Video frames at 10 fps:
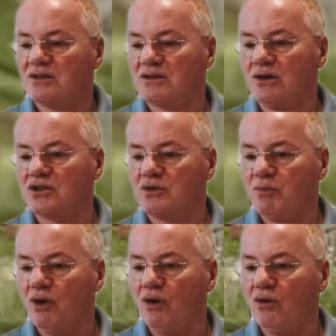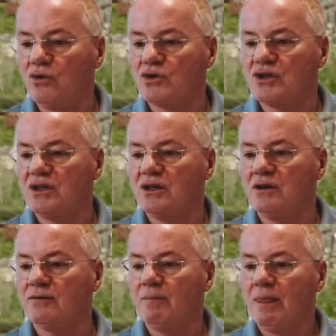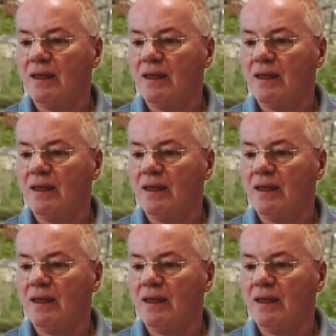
There's lots of potholes in here.